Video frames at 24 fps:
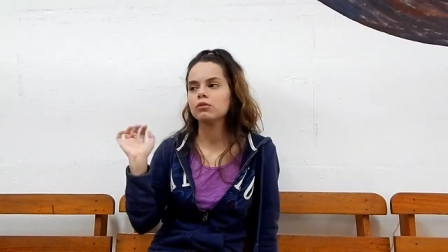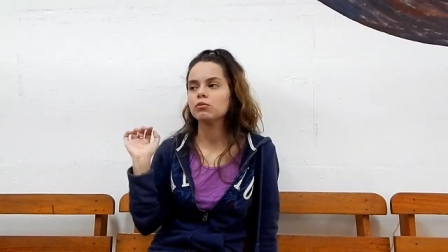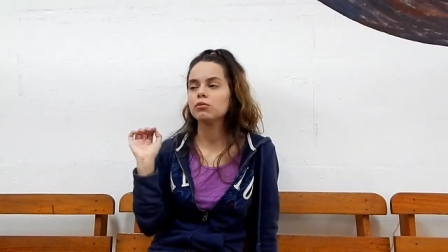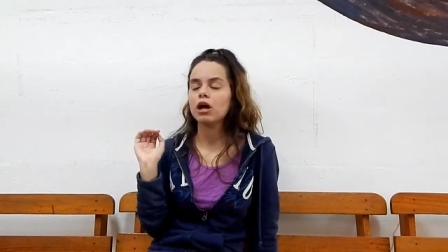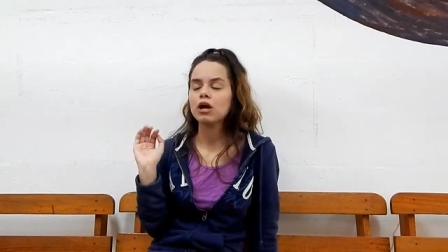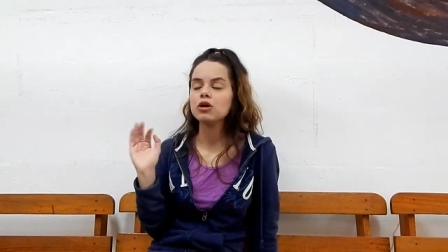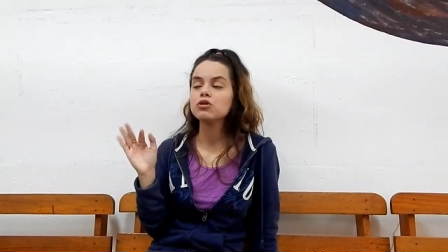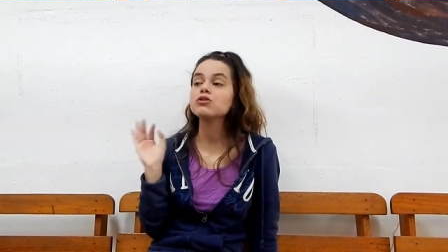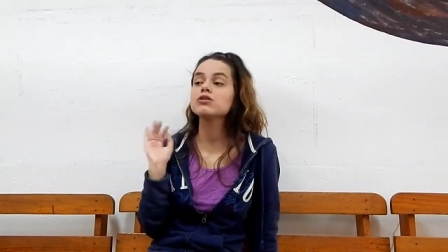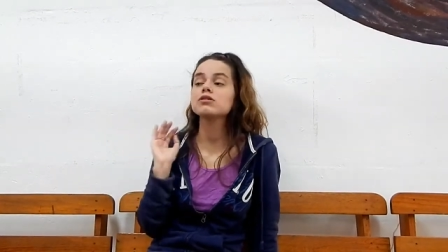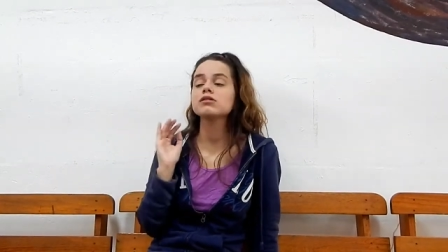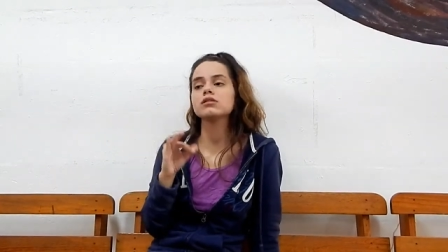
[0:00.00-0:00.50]
but
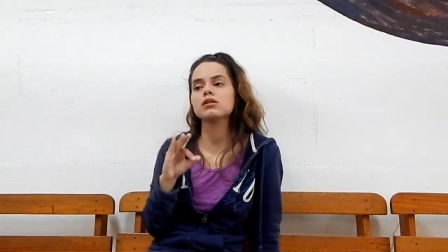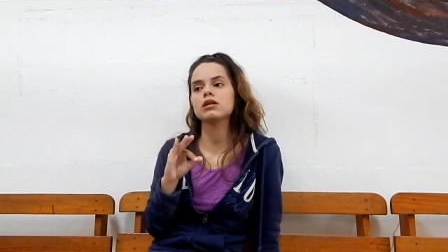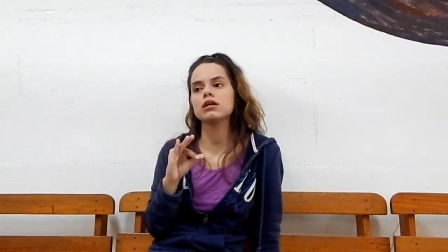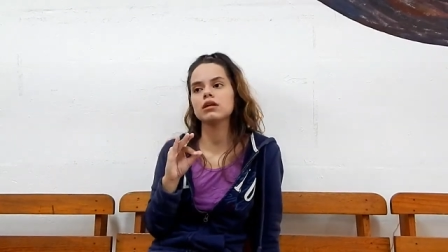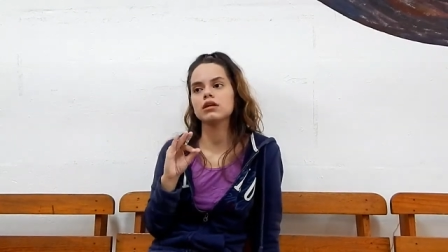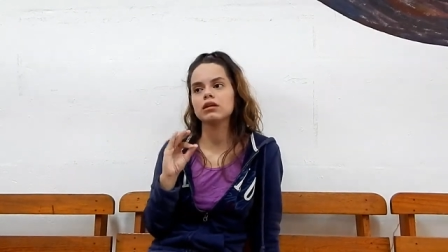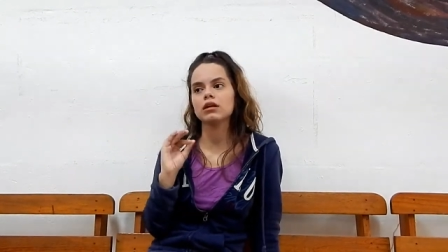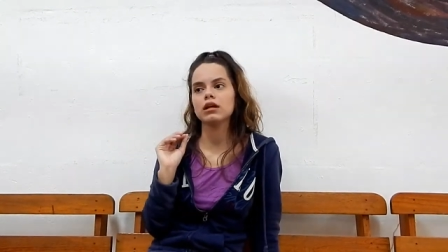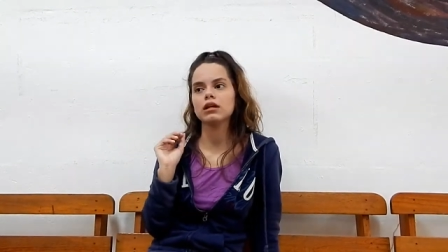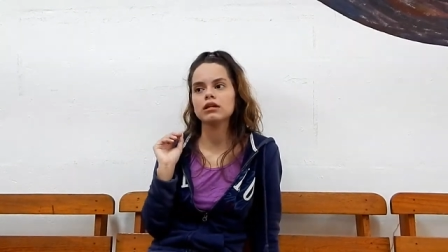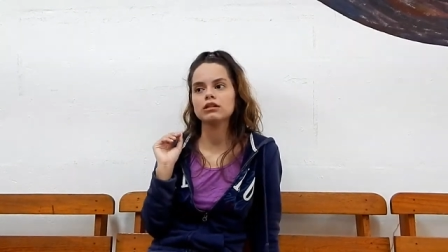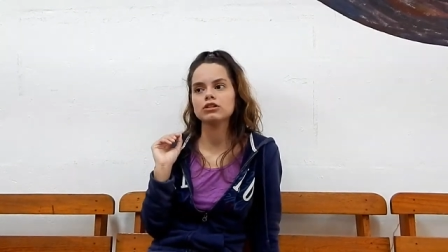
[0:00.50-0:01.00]
I do
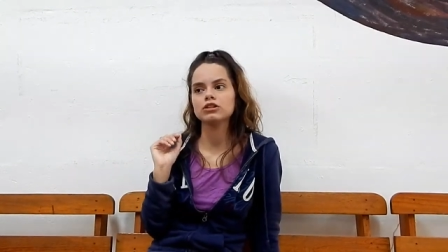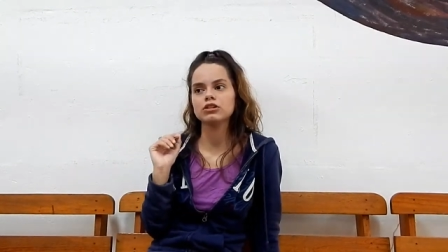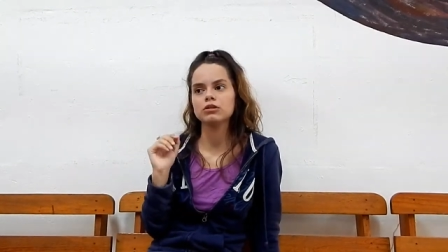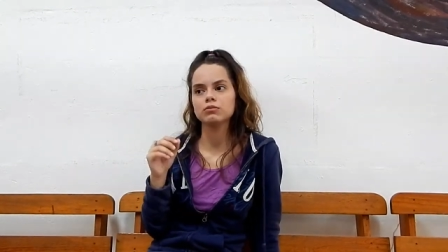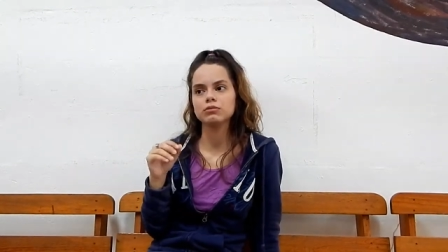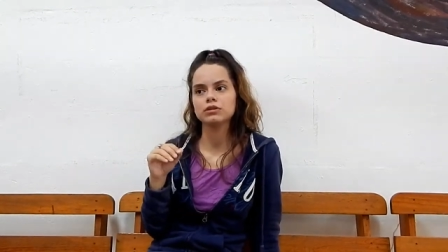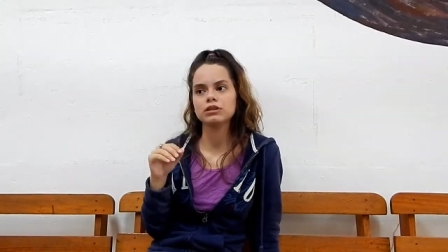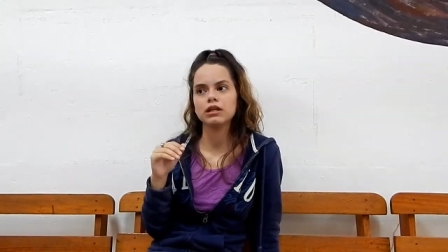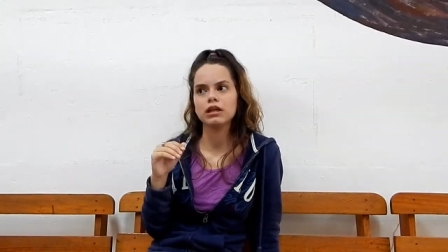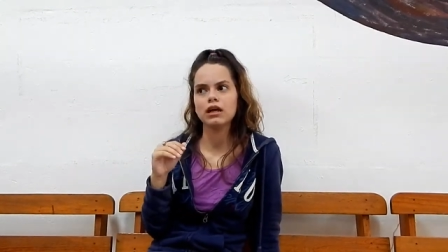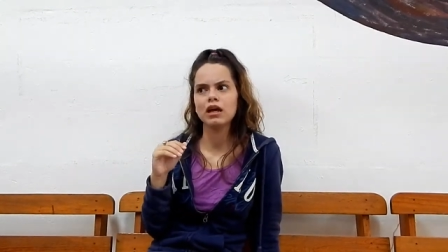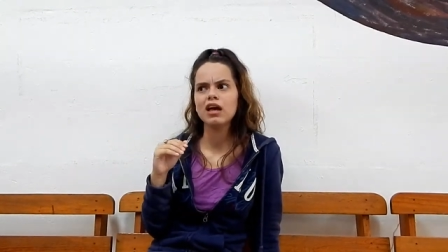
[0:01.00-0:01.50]
think that it's
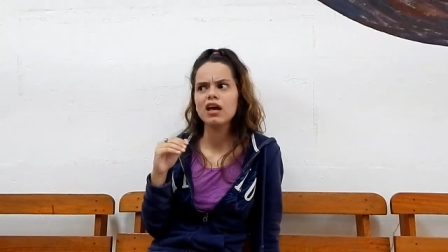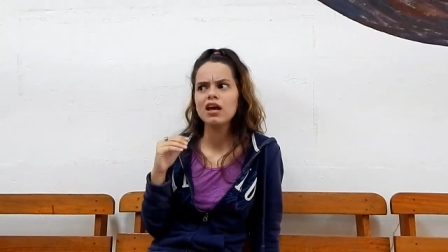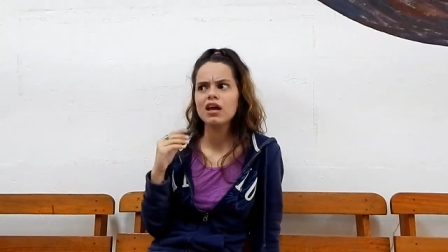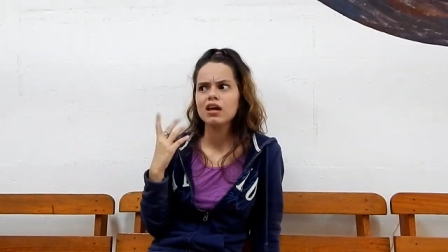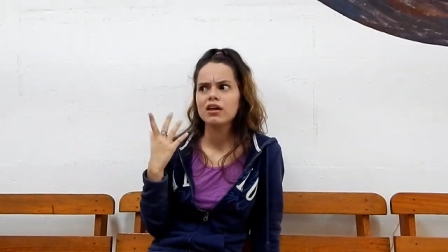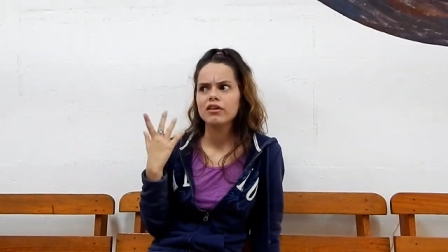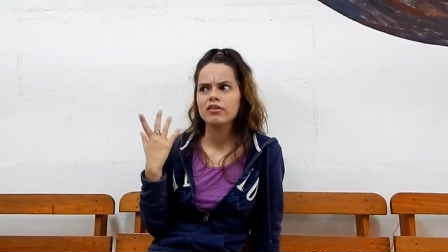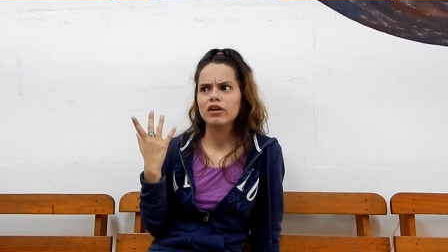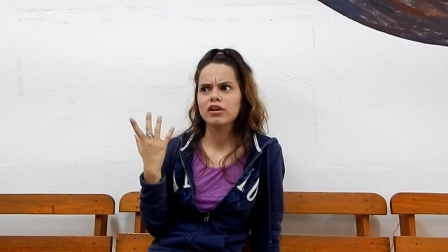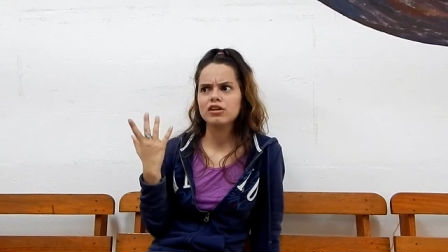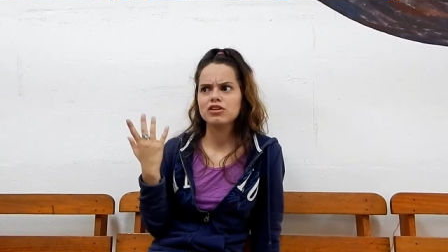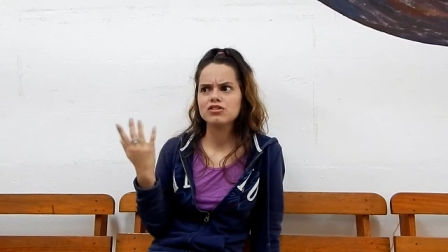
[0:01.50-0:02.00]
something
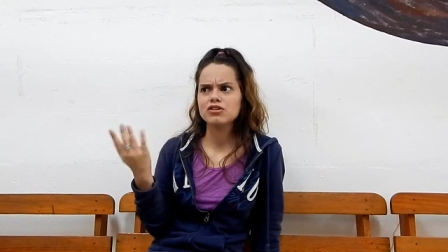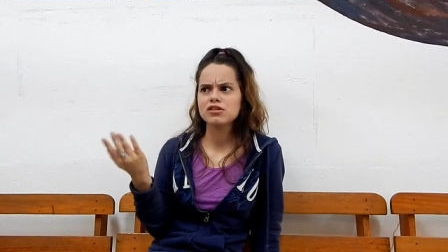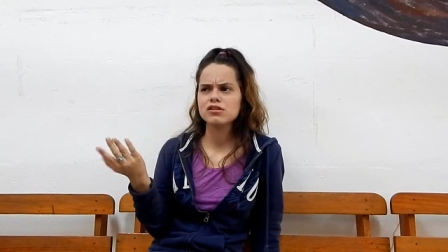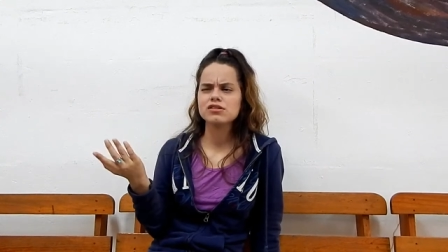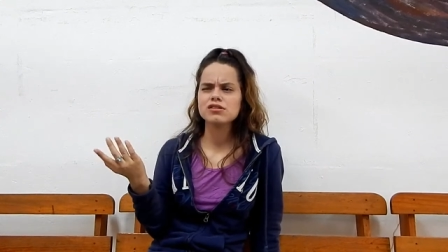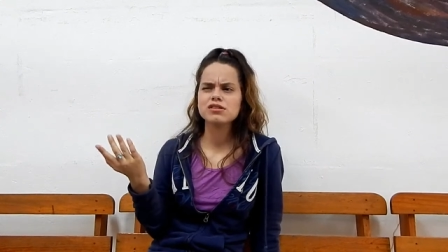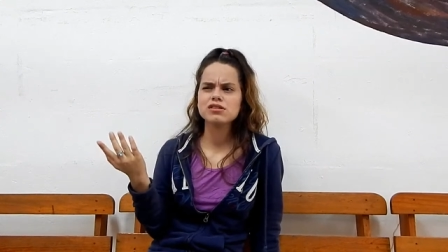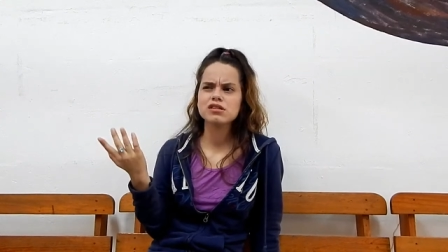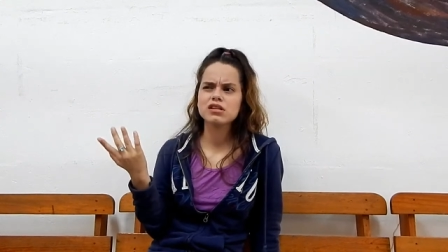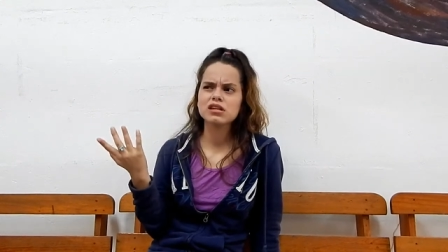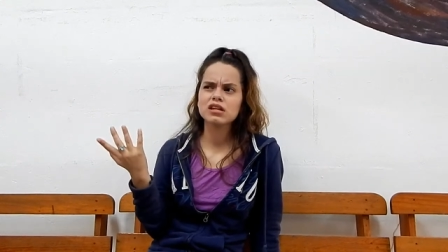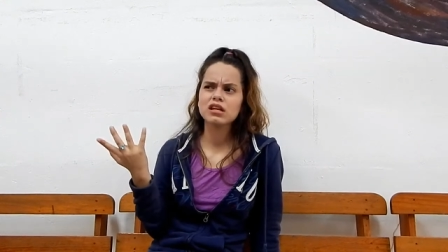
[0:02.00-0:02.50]
that
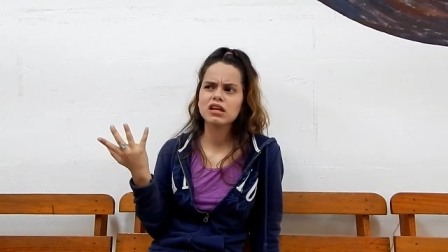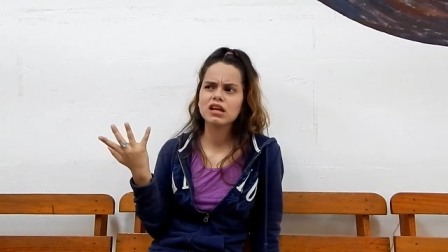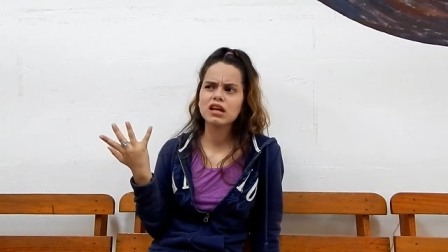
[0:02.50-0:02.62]
just